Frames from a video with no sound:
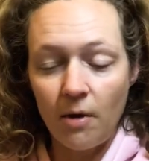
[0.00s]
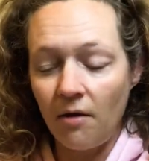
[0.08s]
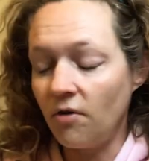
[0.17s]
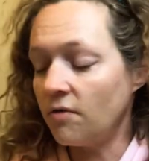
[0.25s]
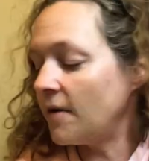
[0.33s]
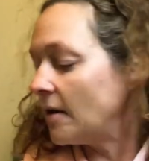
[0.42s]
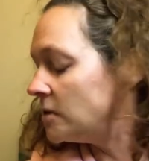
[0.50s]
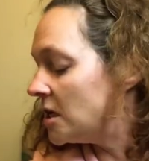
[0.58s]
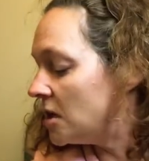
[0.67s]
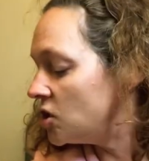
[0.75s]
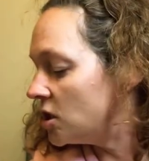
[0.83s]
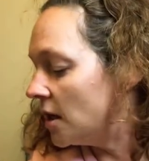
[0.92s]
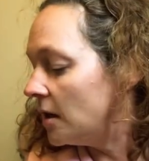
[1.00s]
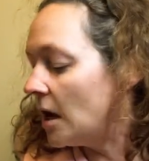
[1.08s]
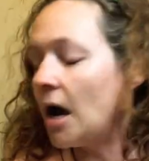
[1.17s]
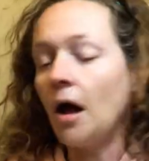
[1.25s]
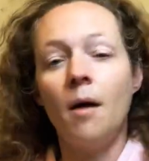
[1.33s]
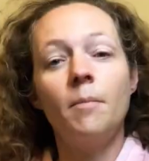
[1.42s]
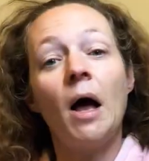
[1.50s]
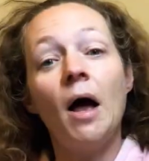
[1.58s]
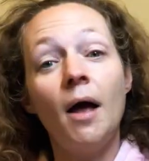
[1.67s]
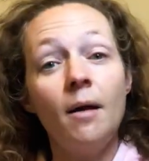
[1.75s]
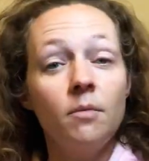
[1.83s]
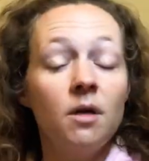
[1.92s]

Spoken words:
we have our foundation, I'm